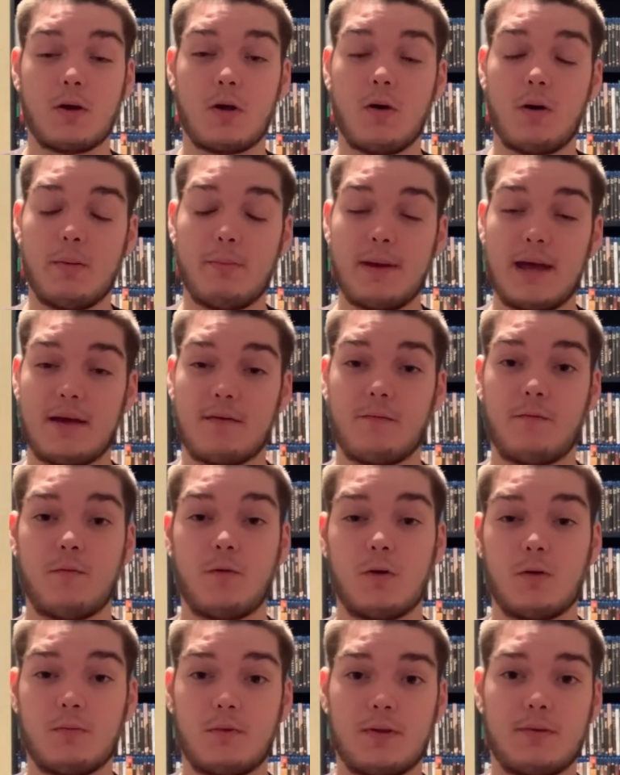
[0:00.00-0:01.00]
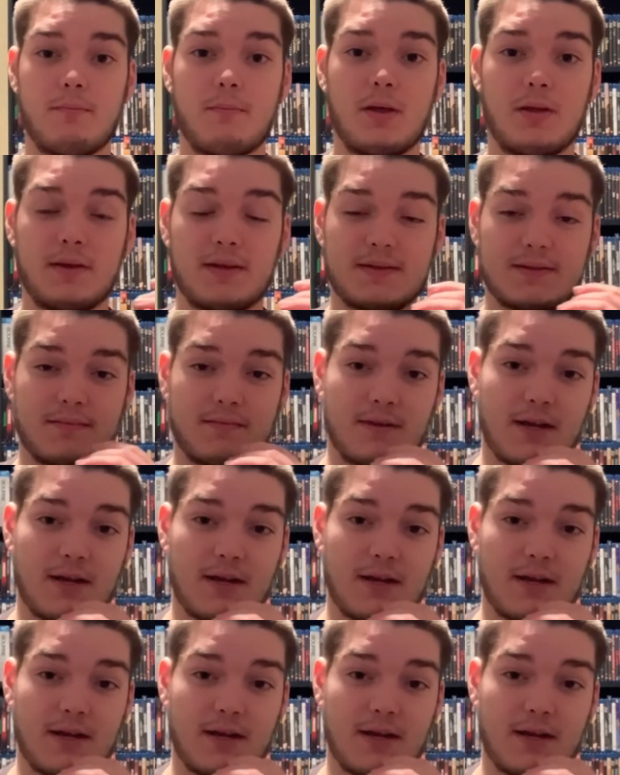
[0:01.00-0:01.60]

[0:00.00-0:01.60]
going back and forth with millions of